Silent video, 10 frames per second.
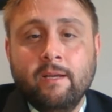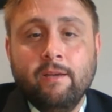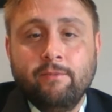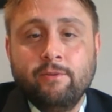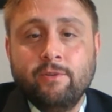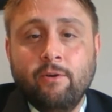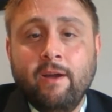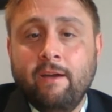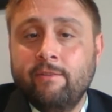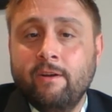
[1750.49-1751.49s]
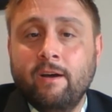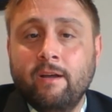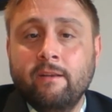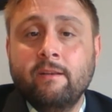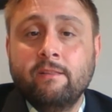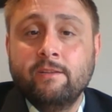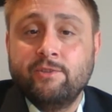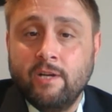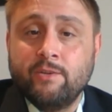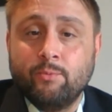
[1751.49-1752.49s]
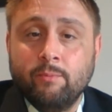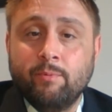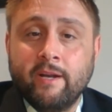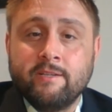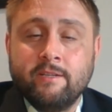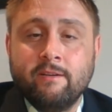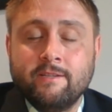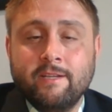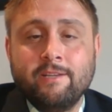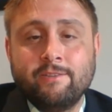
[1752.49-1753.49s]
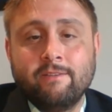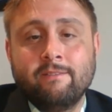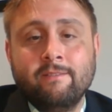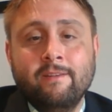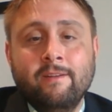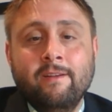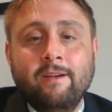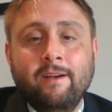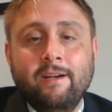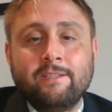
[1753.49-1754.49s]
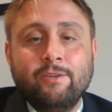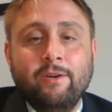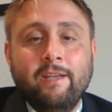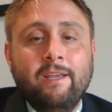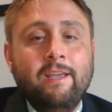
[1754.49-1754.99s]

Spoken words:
If you don't have it on, the judge will bring it to your attention. So